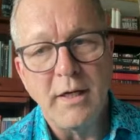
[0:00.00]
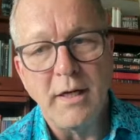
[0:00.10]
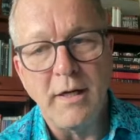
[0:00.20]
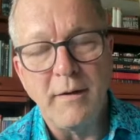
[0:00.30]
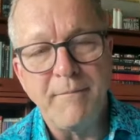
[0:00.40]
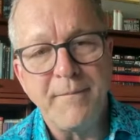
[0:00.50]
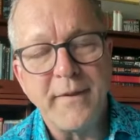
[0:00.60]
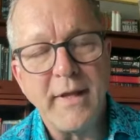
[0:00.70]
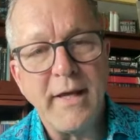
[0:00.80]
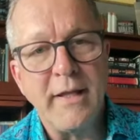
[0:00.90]

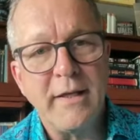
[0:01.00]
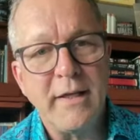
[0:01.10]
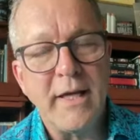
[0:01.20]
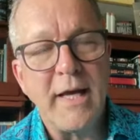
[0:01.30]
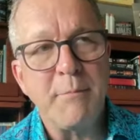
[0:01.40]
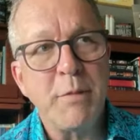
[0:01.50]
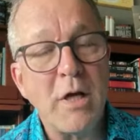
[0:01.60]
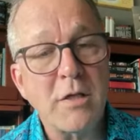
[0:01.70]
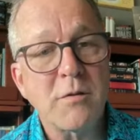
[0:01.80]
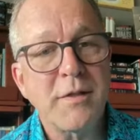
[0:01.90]
But
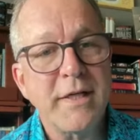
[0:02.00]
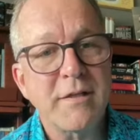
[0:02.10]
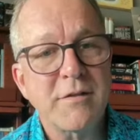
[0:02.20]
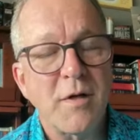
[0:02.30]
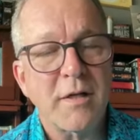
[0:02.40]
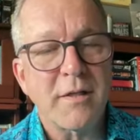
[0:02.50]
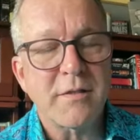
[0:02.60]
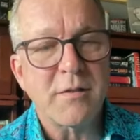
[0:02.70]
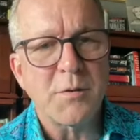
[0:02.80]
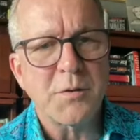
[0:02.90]
also deconstruct
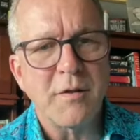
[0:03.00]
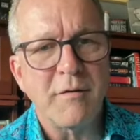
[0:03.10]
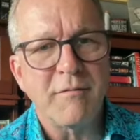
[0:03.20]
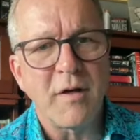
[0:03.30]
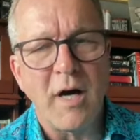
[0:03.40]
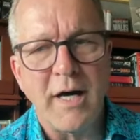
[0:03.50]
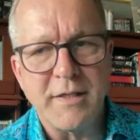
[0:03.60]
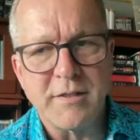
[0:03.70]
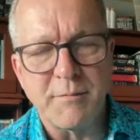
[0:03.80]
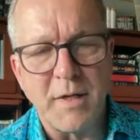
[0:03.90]
this notion of God
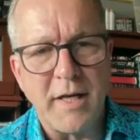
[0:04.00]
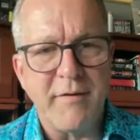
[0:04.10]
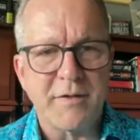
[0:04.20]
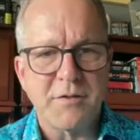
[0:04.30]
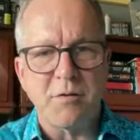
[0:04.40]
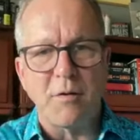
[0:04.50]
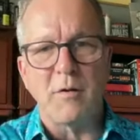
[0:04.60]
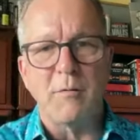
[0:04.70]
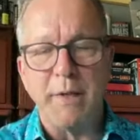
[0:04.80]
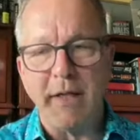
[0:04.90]
as some kind of
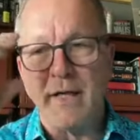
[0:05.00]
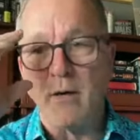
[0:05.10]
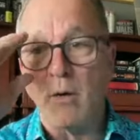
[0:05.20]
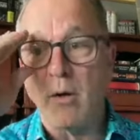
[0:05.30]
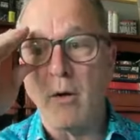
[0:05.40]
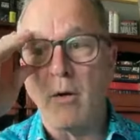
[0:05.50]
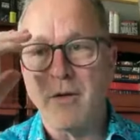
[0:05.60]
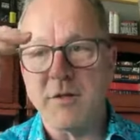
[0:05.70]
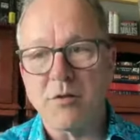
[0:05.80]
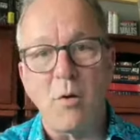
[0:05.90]
external being, or
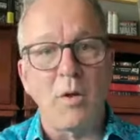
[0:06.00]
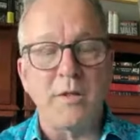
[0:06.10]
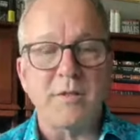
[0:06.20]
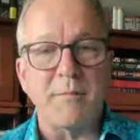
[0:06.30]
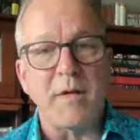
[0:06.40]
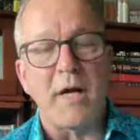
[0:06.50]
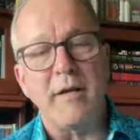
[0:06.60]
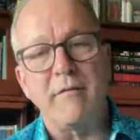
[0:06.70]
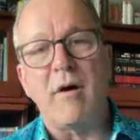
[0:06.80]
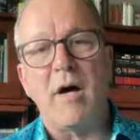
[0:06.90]
the soul as some kind
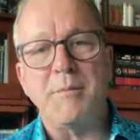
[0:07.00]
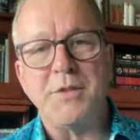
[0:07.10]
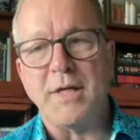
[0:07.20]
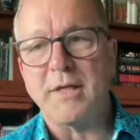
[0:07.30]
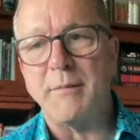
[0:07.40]
of object.